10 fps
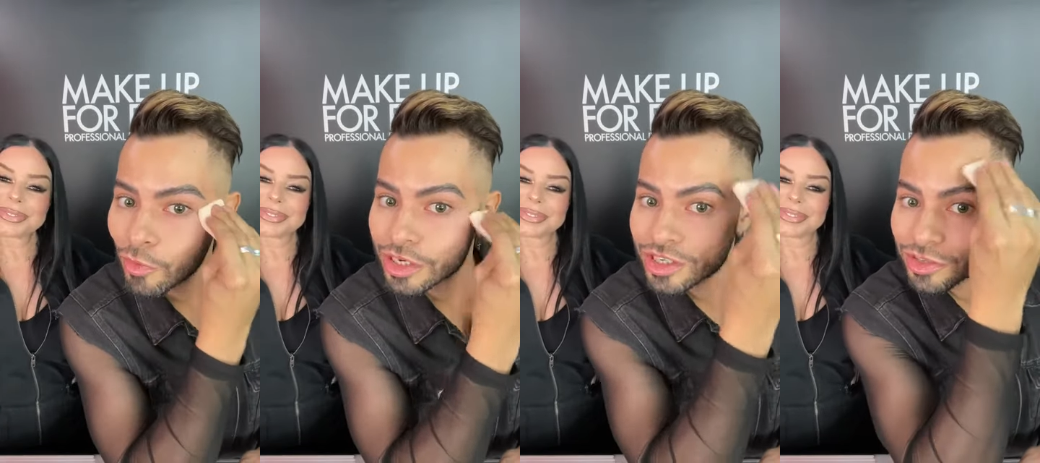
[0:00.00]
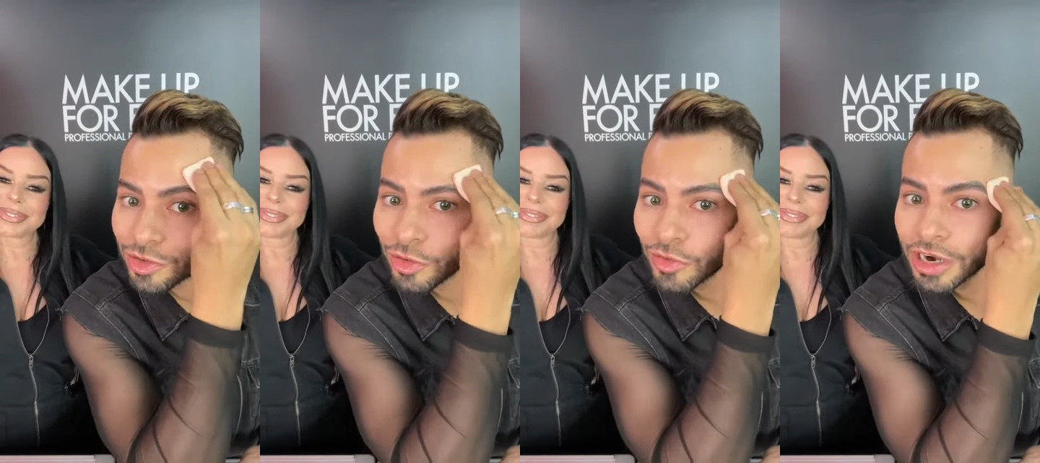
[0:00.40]
Speaker 1: which is
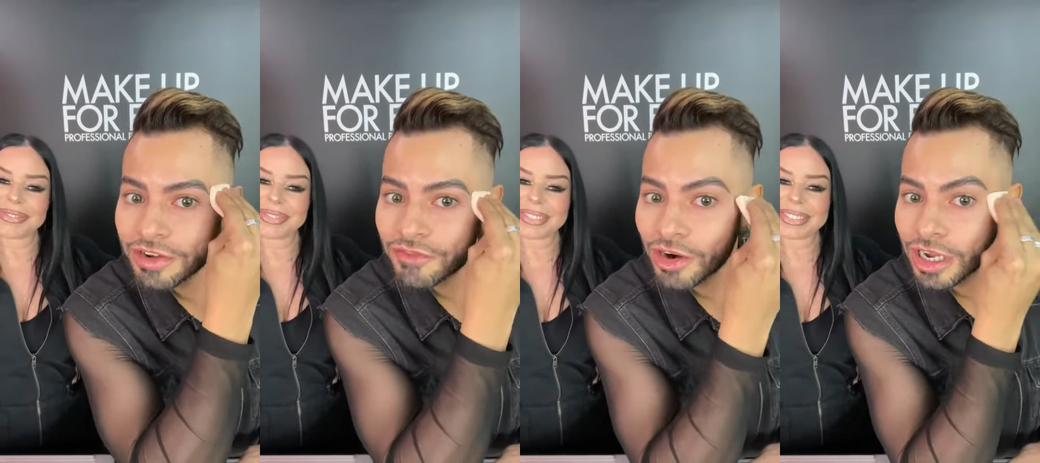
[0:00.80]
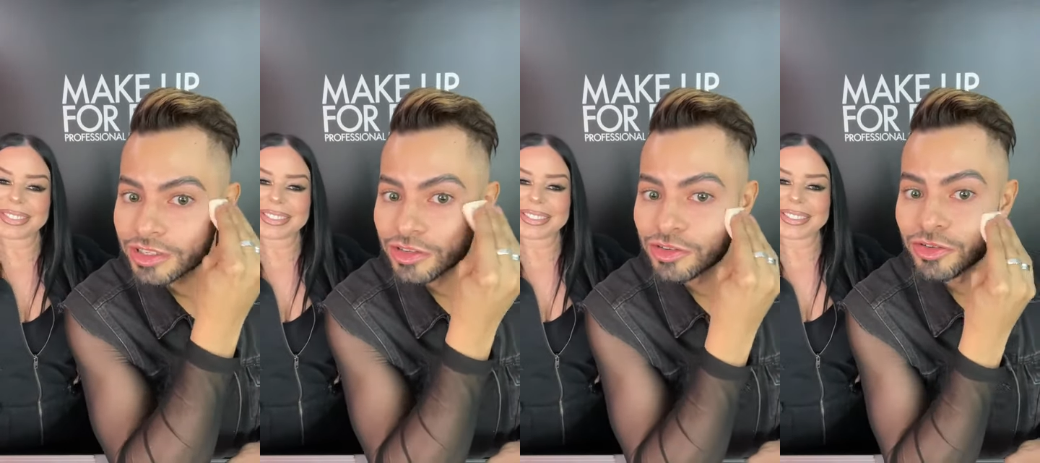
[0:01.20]
great for
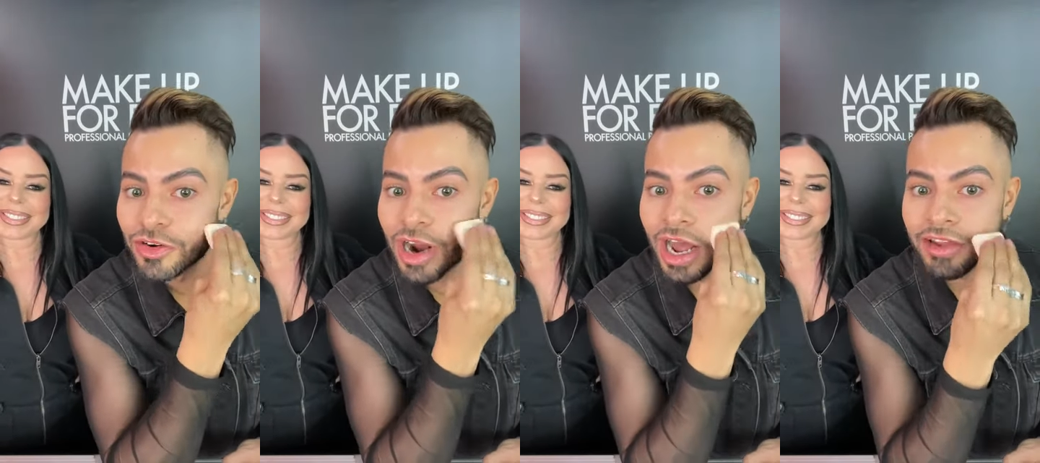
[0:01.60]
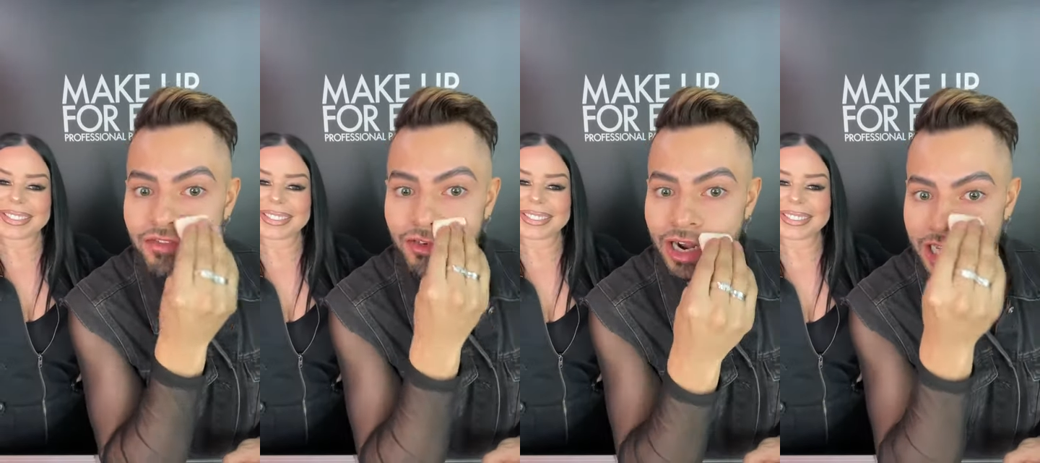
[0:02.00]
us dry
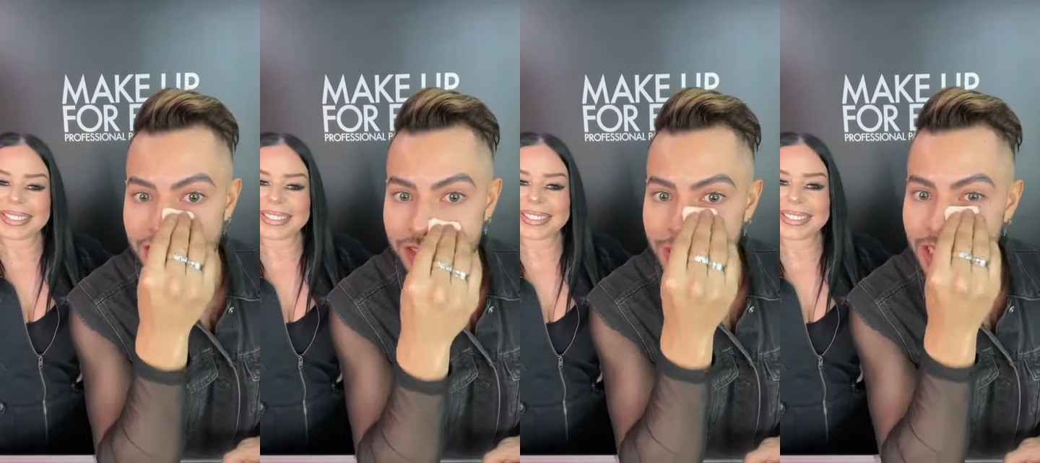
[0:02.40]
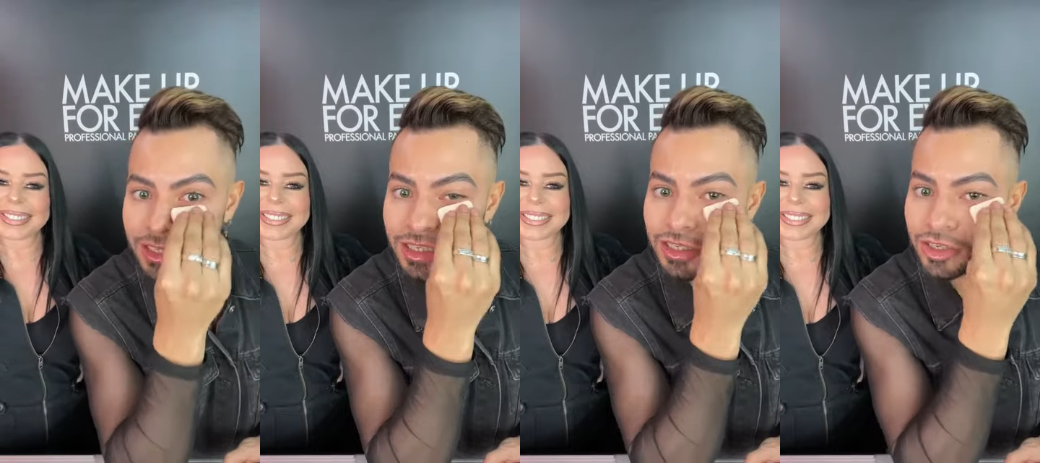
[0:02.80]
friends
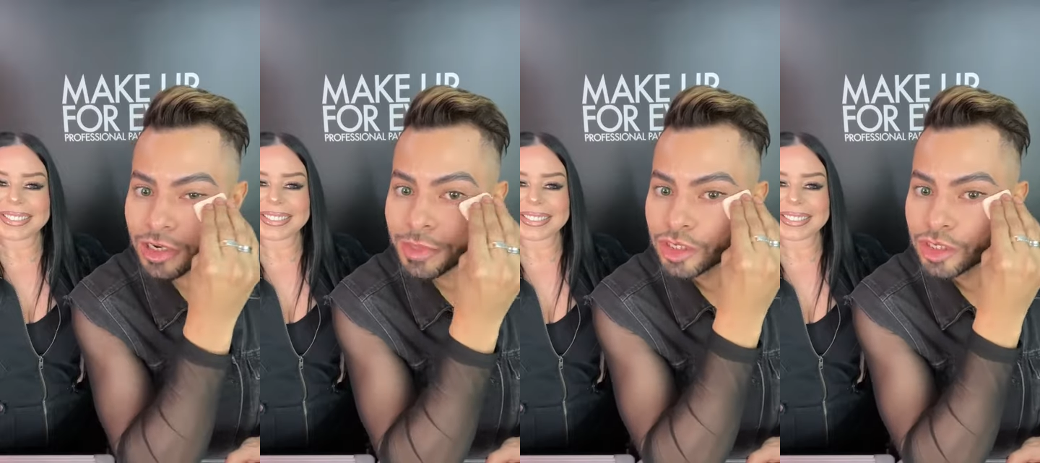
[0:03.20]
because it's gonna be